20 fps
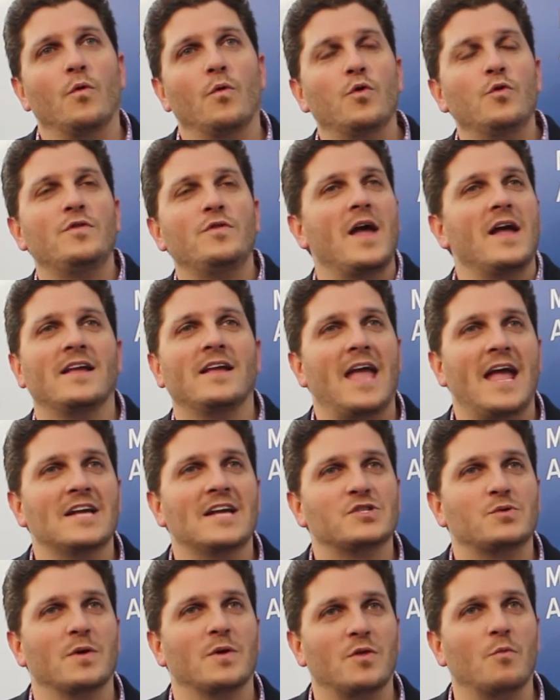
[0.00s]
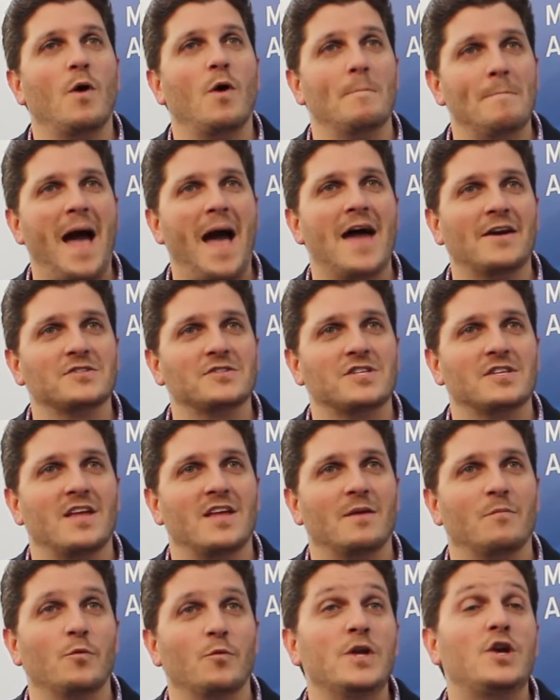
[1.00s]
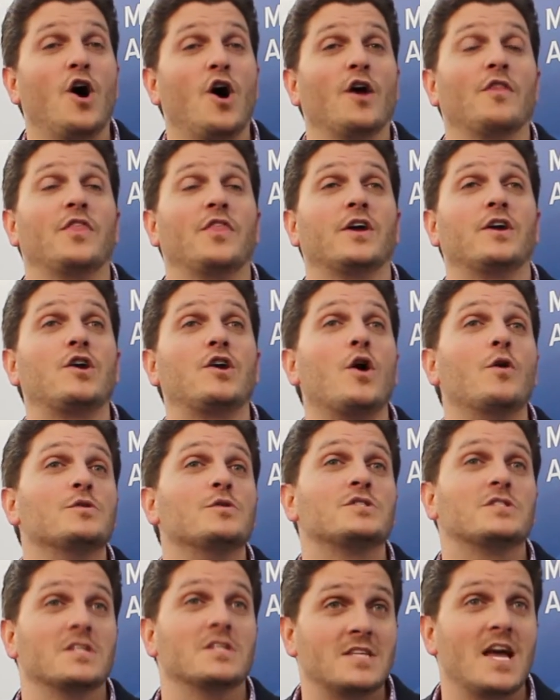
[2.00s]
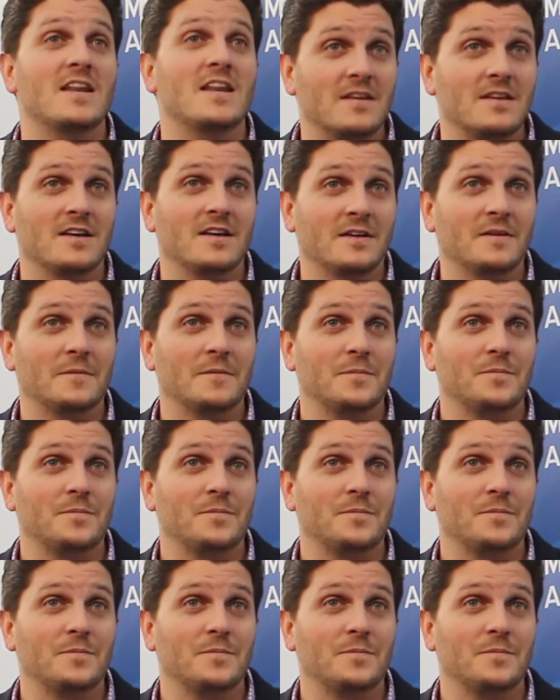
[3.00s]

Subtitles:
who they engaged with and what matters to them. We call it the ghost attendee.